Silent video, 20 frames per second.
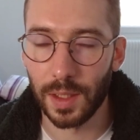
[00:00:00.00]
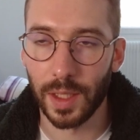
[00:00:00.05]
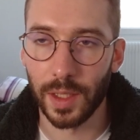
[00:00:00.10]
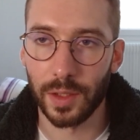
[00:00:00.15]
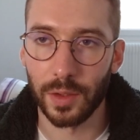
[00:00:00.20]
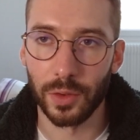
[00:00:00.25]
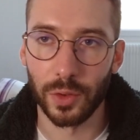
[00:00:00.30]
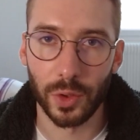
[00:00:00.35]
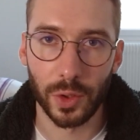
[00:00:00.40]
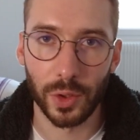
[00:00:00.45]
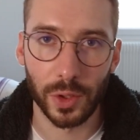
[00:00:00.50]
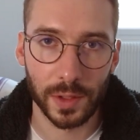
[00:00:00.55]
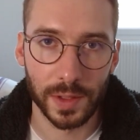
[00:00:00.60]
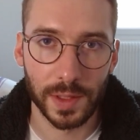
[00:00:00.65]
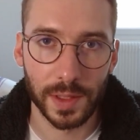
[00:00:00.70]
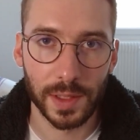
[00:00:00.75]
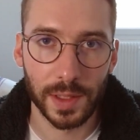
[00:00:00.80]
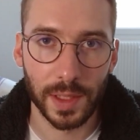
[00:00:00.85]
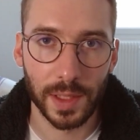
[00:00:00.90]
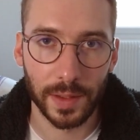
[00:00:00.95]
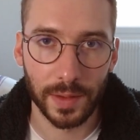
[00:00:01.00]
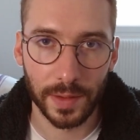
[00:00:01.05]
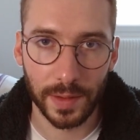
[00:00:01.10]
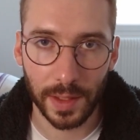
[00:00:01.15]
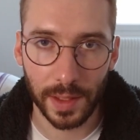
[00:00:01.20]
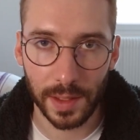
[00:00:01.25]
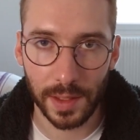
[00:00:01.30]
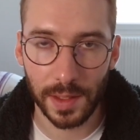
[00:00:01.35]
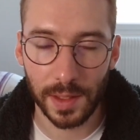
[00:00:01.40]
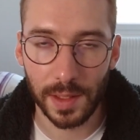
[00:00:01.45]
nerdy and
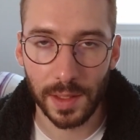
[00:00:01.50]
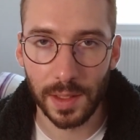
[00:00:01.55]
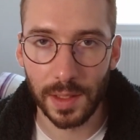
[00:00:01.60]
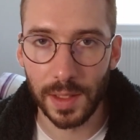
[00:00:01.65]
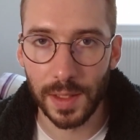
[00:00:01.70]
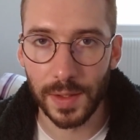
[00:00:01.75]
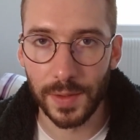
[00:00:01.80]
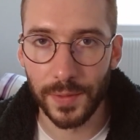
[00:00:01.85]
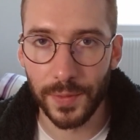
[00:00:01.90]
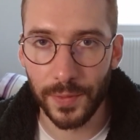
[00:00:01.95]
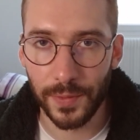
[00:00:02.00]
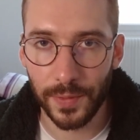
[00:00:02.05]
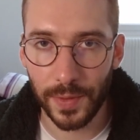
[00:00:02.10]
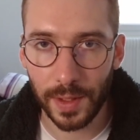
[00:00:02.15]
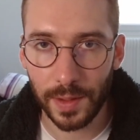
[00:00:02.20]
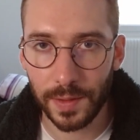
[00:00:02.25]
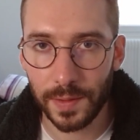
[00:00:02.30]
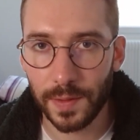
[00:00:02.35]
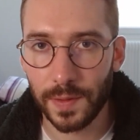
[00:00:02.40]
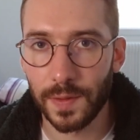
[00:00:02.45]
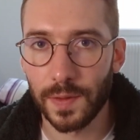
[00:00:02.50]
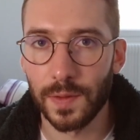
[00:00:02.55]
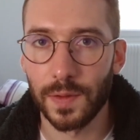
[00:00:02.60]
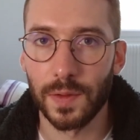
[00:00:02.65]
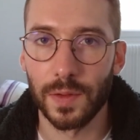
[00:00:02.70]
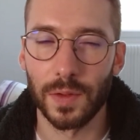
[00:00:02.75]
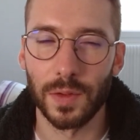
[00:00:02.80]
techie things